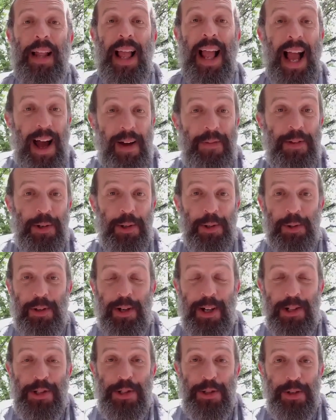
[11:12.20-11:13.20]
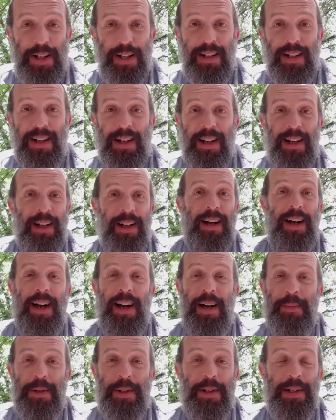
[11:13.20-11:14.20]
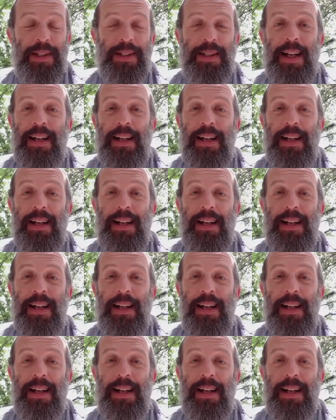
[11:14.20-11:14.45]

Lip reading: have their own country: commerce,